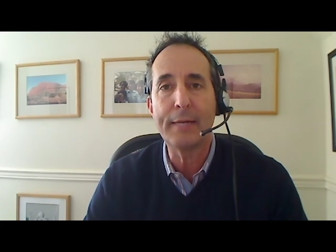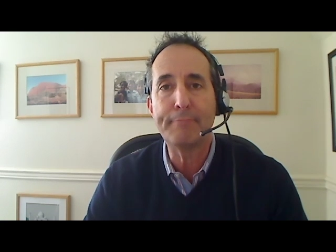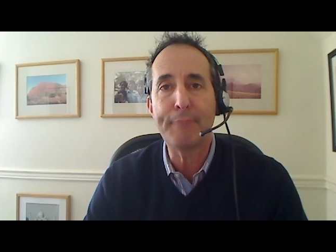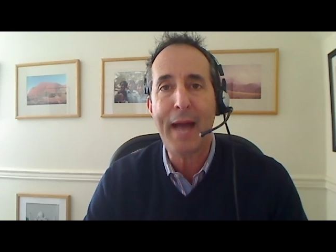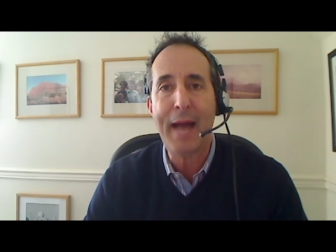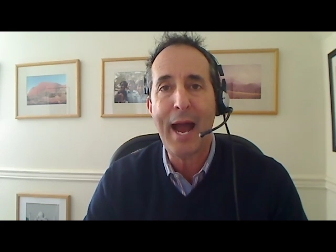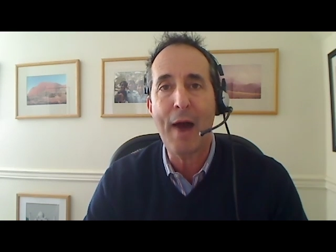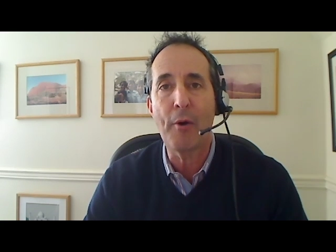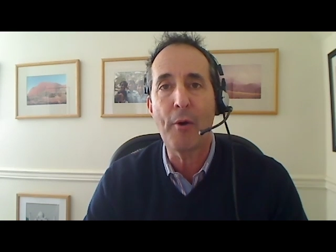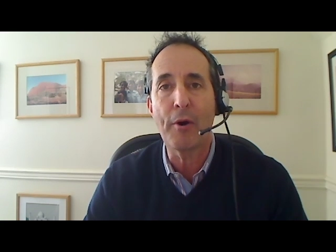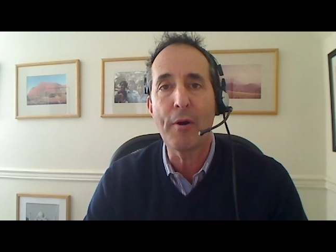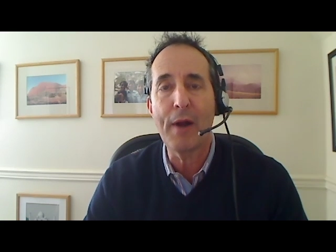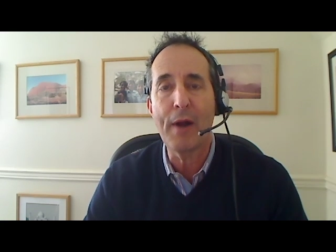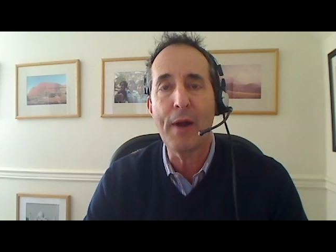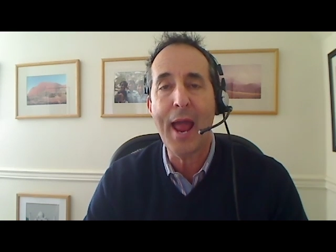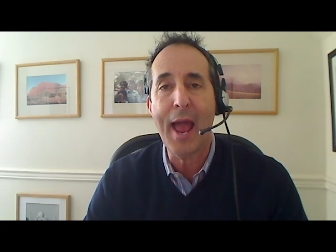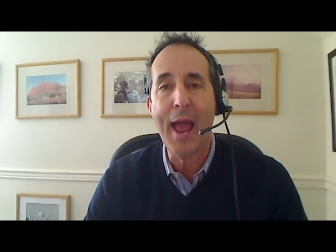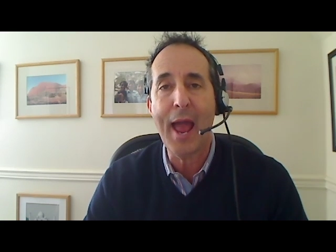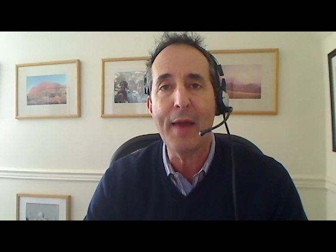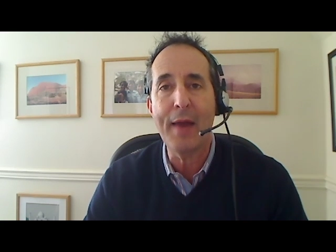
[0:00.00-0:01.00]

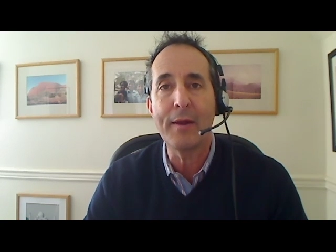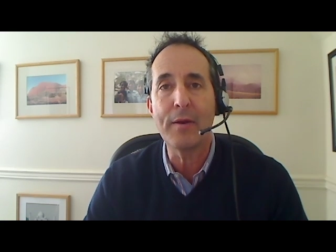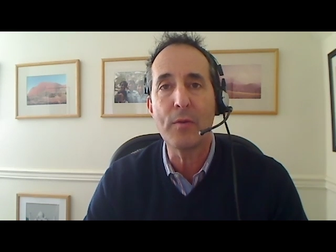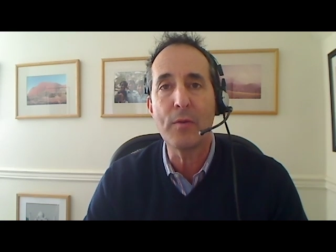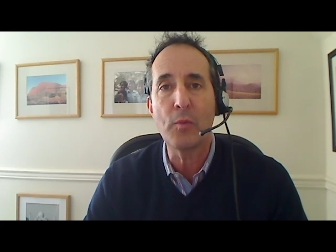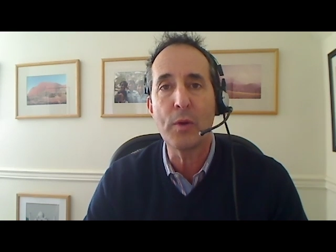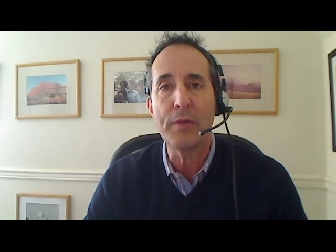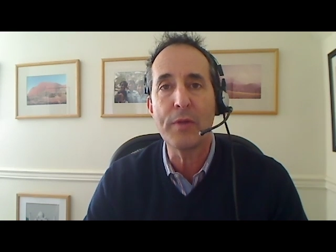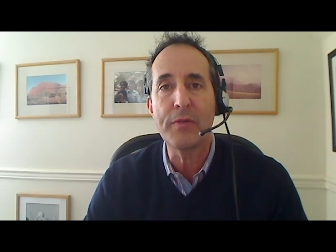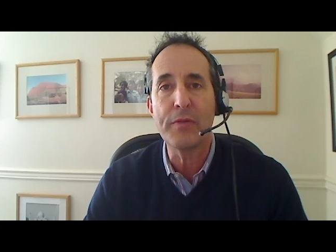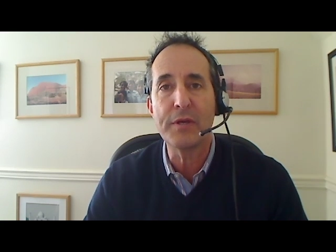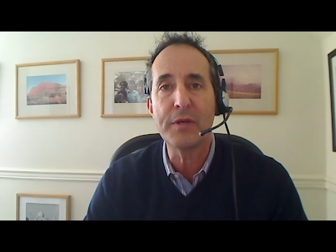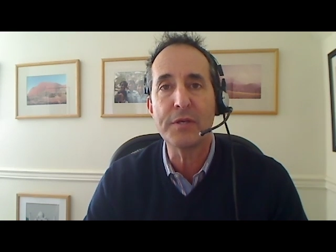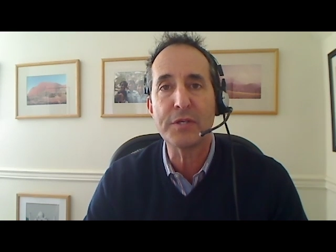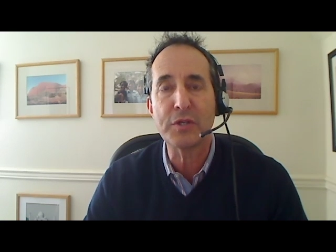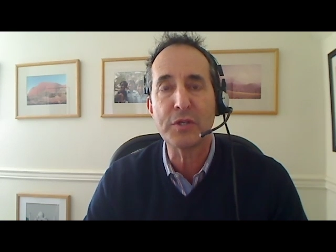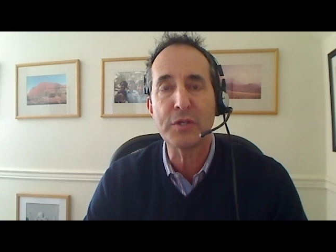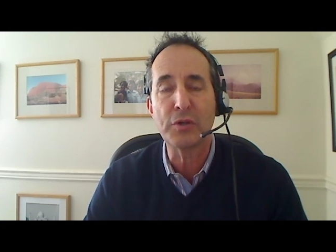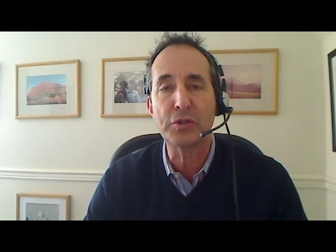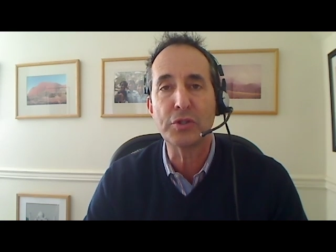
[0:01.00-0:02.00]
power and with the
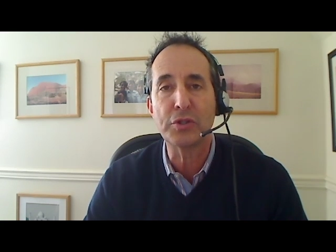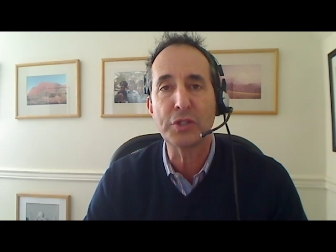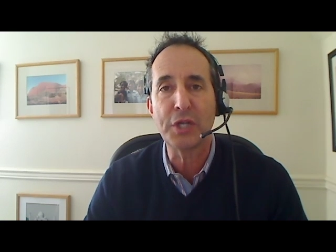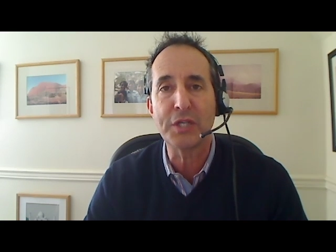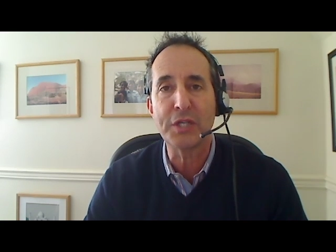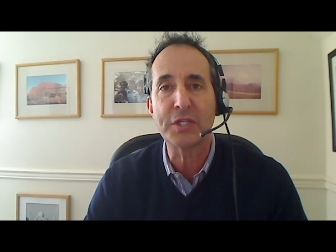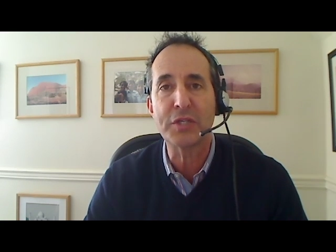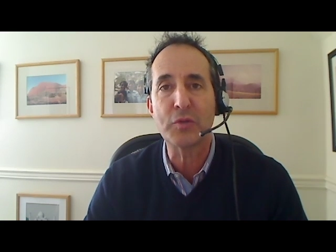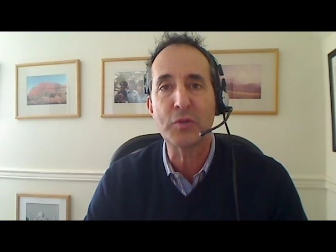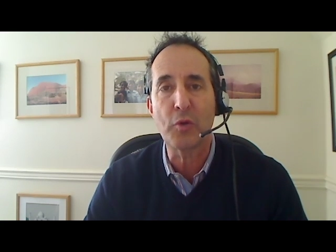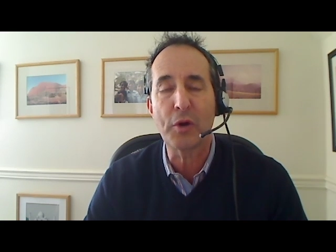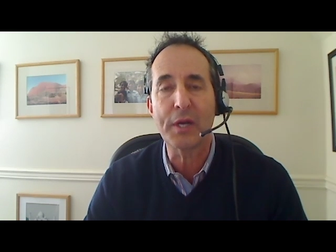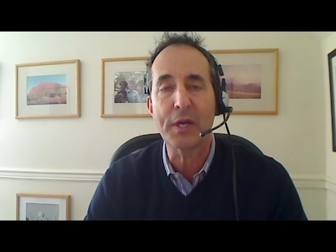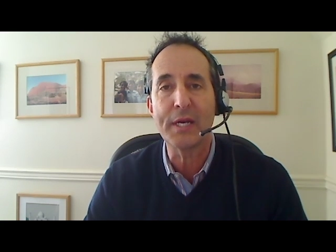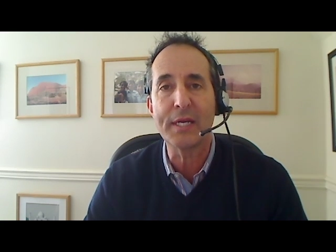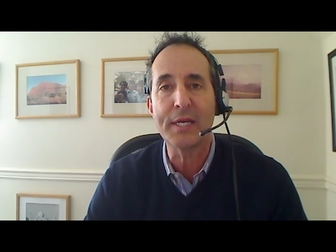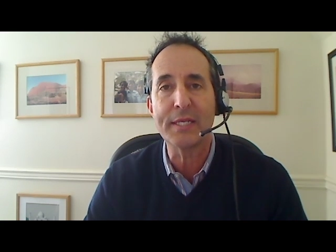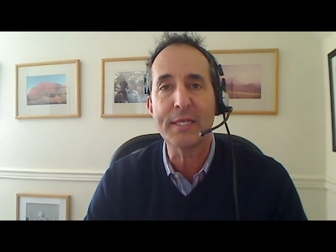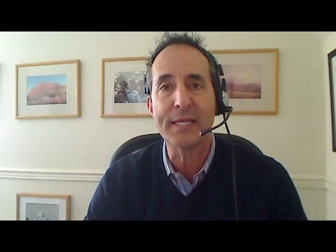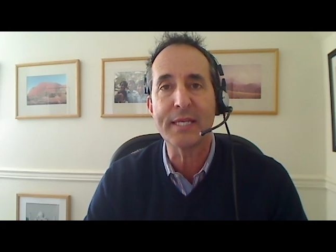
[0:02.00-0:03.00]
social justice
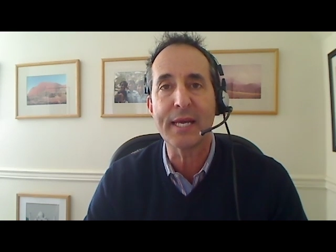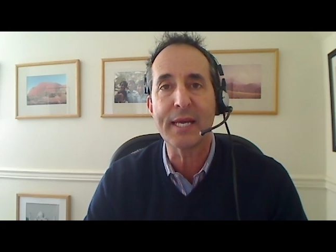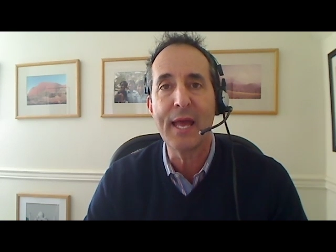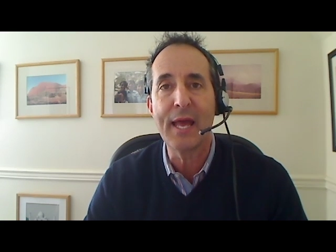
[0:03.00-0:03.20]
organizing